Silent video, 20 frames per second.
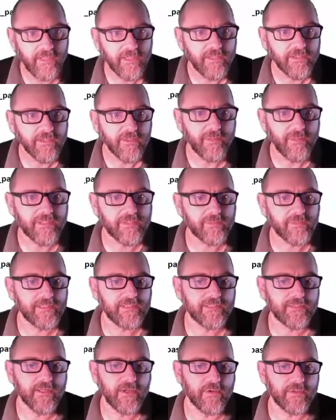the best
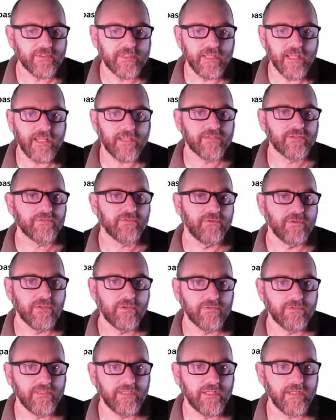place to go is the extra
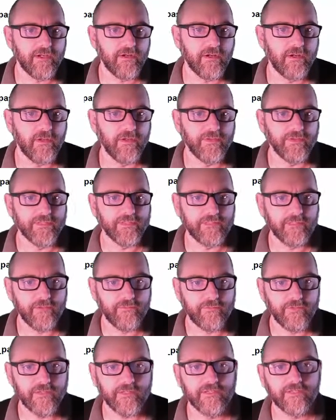notes here. All this
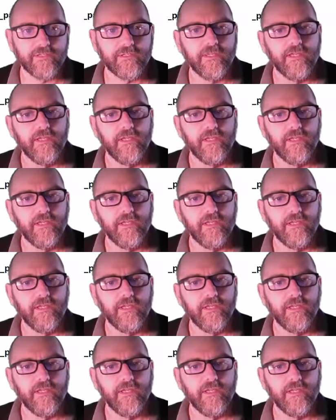stuff is